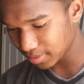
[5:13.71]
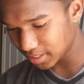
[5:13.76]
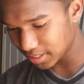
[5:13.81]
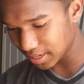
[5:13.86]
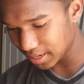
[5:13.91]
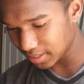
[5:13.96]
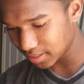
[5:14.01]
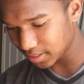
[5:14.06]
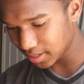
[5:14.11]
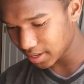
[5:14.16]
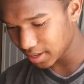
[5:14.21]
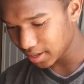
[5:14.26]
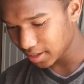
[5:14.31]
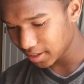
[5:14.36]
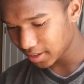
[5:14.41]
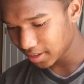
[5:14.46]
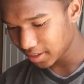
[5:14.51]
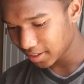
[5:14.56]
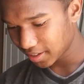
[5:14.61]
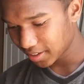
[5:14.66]
He says,
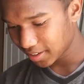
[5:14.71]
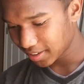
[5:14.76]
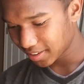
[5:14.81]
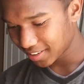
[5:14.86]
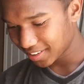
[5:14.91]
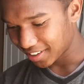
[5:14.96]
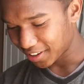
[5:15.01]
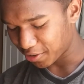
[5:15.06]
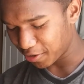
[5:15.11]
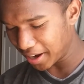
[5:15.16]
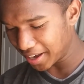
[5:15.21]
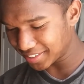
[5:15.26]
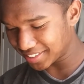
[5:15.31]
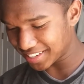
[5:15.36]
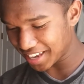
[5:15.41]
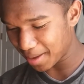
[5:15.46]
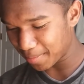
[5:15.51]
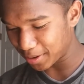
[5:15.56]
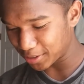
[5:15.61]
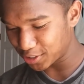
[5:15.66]
Great
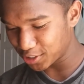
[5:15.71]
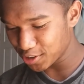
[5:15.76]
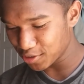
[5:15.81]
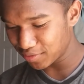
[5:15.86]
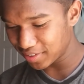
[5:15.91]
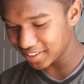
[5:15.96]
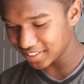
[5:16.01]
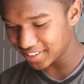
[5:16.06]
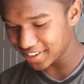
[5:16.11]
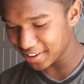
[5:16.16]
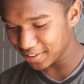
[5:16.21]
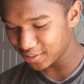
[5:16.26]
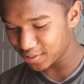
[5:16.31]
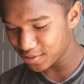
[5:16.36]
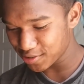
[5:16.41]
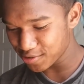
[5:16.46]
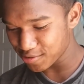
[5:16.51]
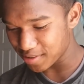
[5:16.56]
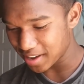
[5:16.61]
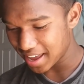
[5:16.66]
Sama, is here
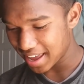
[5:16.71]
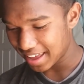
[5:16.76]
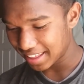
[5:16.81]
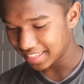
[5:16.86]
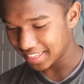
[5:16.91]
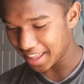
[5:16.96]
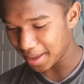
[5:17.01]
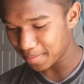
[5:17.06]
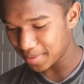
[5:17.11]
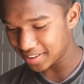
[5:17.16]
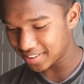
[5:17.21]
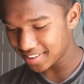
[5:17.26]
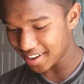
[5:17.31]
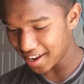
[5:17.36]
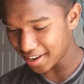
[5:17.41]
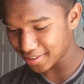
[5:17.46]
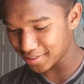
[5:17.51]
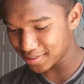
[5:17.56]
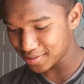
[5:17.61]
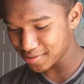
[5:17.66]
too. Let me
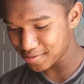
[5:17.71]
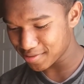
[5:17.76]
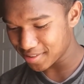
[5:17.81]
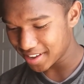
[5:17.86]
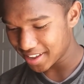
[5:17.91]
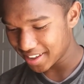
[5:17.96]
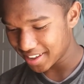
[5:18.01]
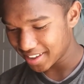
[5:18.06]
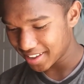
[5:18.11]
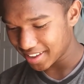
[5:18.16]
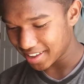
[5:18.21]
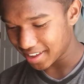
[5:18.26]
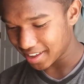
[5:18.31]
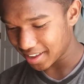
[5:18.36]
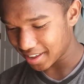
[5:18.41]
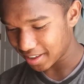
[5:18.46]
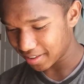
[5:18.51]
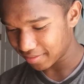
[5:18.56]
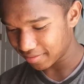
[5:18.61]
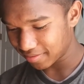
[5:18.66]
talk too.
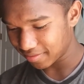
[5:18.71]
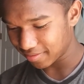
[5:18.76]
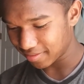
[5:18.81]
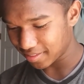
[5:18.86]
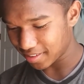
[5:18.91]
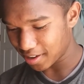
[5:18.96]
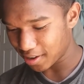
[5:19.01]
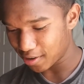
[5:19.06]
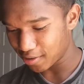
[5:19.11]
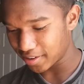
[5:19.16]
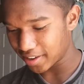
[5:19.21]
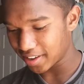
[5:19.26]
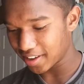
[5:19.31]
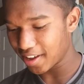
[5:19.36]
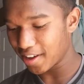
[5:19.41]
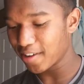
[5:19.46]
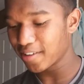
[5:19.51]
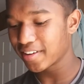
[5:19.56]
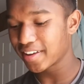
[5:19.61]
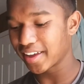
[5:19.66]
Elf, oh,
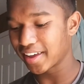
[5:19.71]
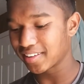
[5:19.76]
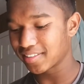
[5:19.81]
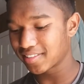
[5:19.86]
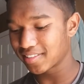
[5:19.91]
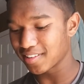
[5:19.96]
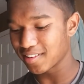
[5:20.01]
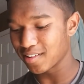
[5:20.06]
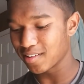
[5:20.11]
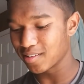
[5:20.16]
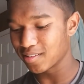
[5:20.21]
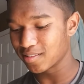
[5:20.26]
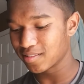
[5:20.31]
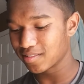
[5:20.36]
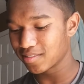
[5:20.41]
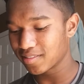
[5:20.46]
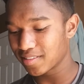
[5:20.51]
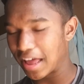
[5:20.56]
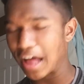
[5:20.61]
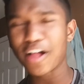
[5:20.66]
okay,
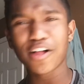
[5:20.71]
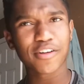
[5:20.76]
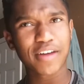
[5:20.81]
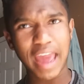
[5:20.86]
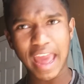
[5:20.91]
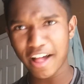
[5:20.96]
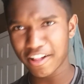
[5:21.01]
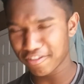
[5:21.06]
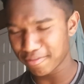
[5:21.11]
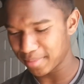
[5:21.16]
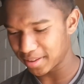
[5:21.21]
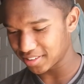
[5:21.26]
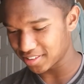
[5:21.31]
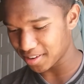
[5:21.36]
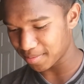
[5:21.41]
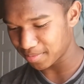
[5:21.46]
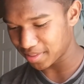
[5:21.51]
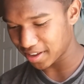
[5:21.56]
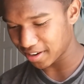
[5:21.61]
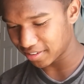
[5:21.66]
so, oh, okay,
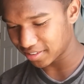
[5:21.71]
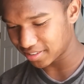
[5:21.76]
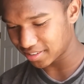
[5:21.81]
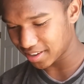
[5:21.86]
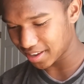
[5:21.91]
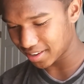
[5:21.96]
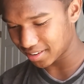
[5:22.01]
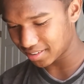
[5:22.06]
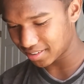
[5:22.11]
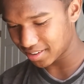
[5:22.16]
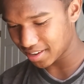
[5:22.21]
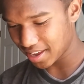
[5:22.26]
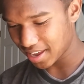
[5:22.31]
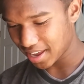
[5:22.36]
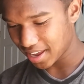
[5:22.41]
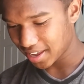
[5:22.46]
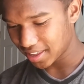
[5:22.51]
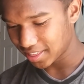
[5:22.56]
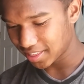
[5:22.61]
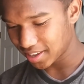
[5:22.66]
Elfman's up there. He says,
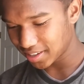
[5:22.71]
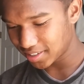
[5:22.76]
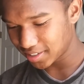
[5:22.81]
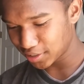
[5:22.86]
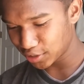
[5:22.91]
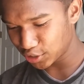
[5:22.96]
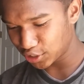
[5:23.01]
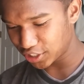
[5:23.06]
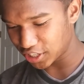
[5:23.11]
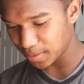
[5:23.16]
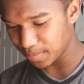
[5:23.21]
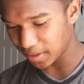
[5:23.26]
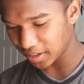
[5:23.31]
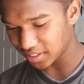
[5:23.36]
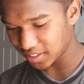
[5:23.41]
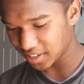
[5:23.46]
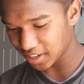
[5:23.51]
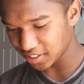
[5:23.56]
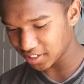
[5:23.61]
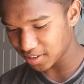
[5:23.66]
This is a ship
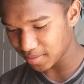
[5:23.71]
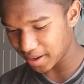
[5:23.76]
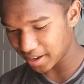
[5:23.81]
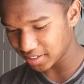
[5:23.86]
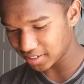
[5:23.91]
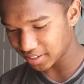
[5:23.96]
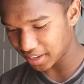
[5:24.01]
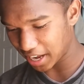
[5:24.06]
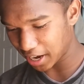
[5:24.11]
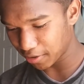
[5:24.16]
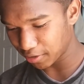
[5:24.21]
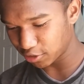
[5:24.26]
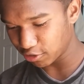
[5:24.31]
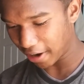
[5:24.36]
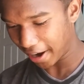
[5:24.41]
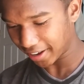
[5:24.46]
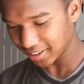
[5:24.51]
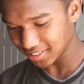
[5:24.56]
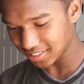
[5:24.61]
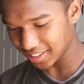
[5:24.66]
that's customized to carry
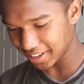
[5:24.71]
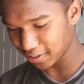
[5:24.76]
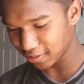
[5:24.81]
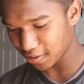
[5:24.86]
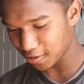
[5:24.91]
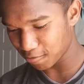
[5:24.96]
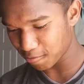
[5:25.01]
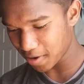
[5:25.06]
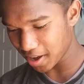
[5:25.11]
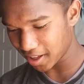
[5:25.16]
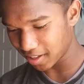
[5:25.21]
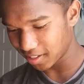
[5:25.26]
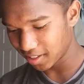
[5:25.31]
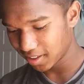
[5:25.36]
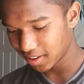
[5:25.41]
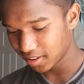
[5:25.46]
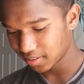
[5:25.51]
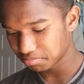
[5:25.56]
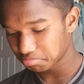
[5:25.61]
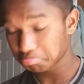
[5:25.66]
Dragon Slayers as
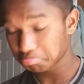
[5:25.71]
well.